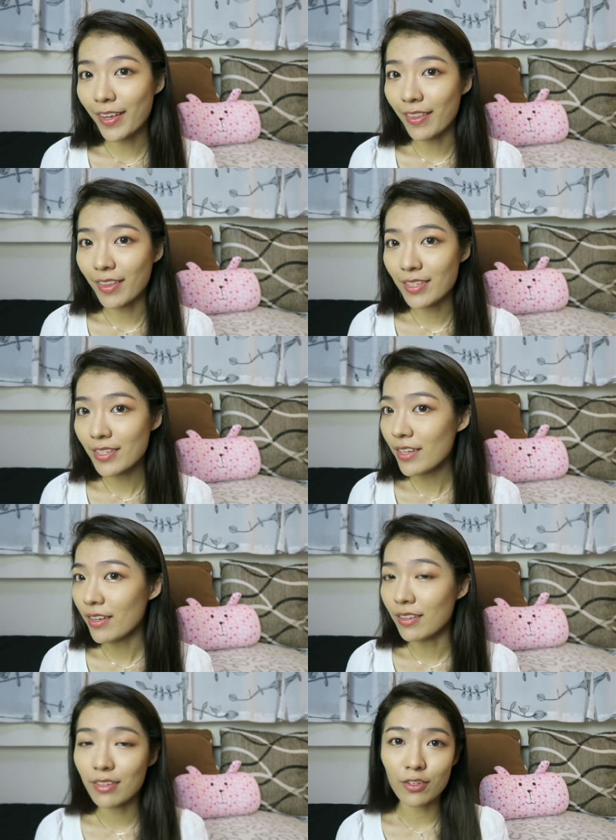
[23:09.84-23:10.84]
And this is
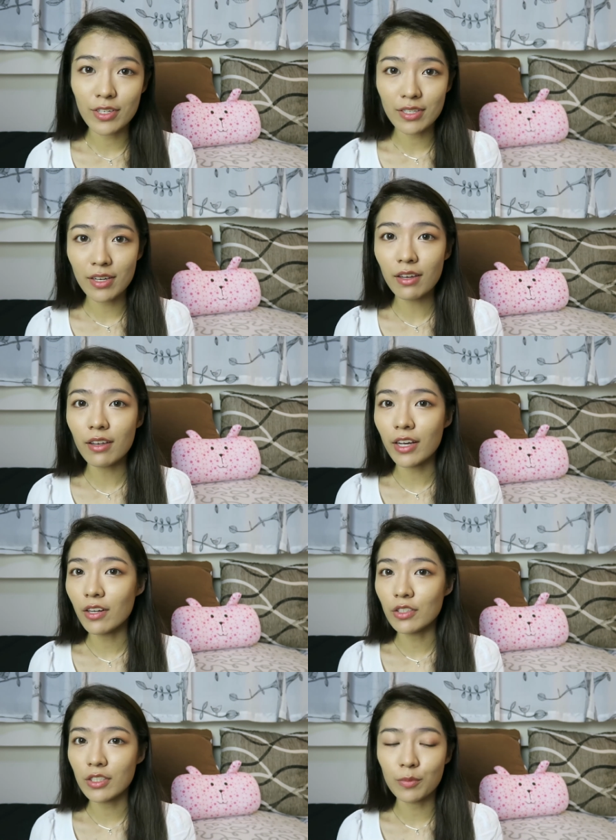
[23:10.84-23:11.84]
it. So you see, it kind
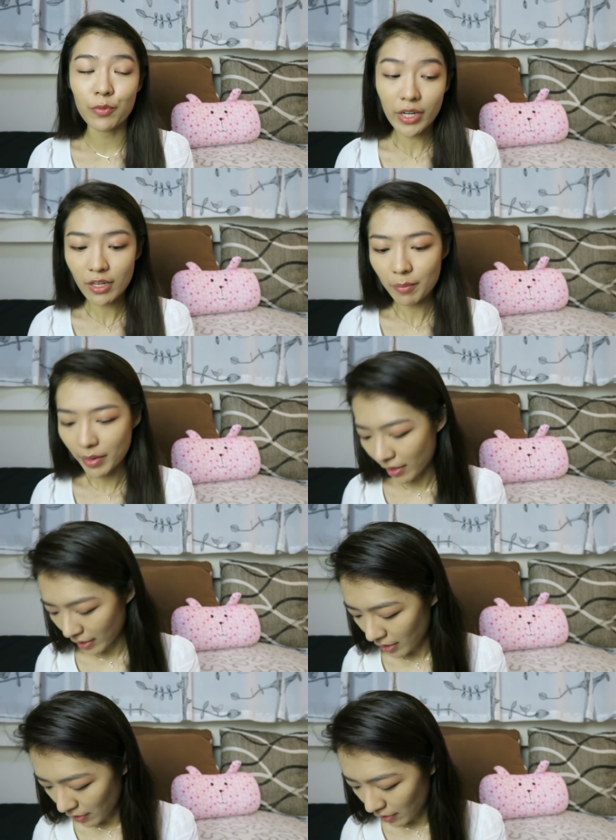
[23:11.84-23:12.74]
of just brighten up my eye